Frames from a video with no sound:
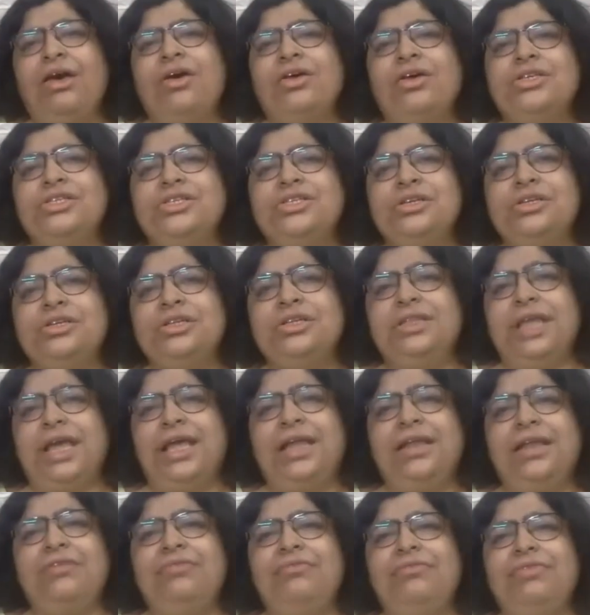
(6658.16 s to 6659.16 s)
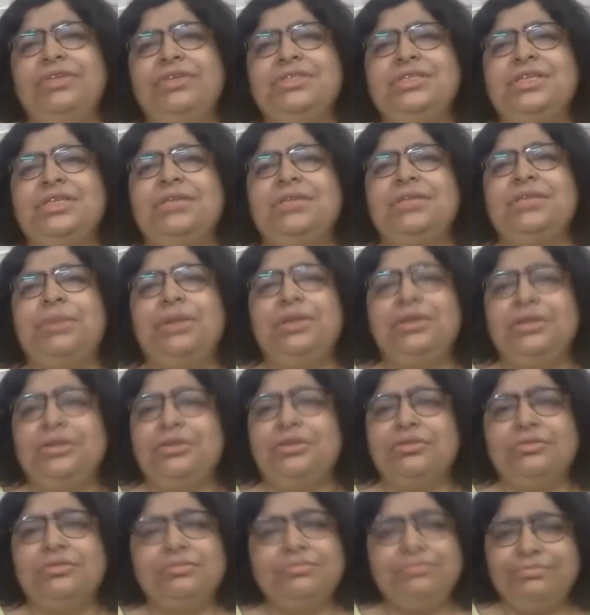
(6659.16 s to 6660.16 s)
So then we said, but
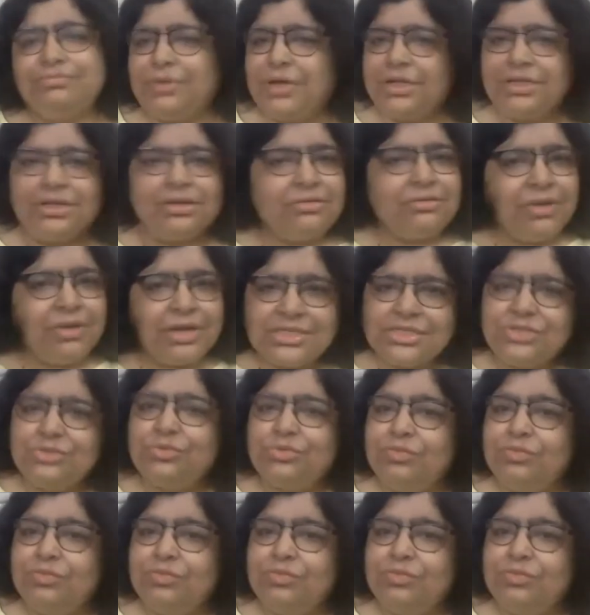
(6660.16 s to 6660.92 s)
otherwise you